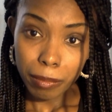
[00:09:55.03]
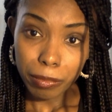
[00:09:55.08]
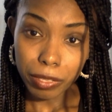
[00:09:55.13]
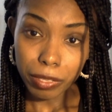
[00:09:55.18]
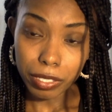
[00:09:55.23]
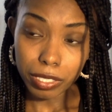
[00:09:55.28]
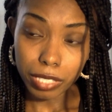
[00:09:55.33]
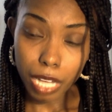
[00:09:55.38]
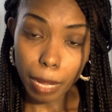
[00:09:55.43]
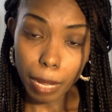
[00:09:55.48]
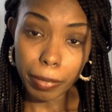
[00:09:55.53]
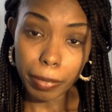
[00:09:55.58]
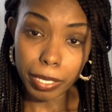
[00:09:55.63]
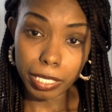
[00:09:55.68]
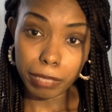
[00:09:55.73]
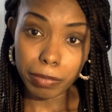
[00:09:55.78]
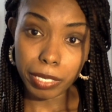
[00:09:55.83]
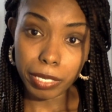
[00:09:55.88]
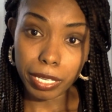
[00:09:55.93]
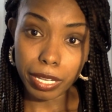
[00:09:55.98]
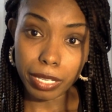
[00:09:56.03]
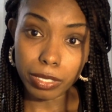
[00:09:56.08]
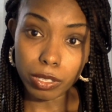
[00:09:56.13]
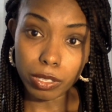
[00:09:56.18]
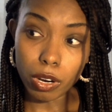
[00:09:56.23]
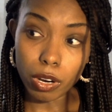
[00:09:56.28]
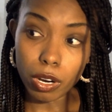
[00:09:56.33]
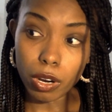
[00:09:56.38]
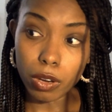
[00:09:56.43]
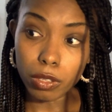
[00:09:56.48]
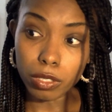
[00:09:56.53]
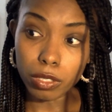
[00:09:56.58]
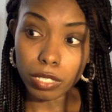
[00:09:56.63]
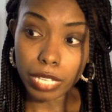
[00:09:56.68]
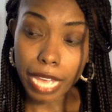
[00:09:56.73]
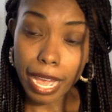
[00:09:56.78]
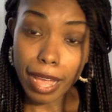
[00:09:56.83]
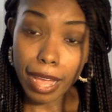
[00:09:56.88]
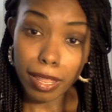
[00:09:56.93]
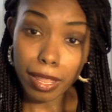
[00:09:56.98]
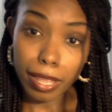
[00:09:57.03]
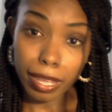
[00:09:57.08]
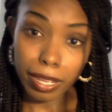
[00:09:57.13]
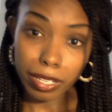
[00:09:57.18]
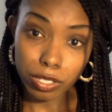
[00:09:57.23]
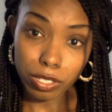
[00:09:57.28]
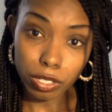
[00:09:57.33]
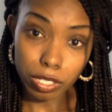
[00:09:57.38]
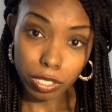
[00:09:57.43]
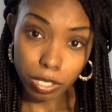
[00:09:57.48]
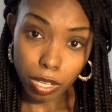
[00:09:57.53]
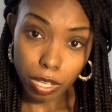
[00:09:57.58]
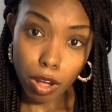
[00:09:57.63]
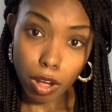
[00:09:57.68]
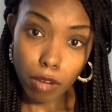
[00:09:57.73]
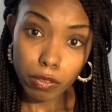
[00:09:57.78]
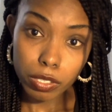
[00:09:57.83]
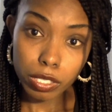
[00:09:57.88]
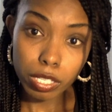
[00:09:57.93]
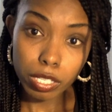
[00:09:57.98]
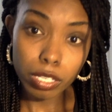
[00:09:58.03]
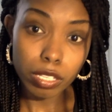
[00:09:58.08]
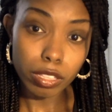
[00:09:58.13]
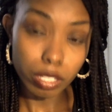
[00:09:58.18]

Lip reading: to stop us, because our only ally is ourselves.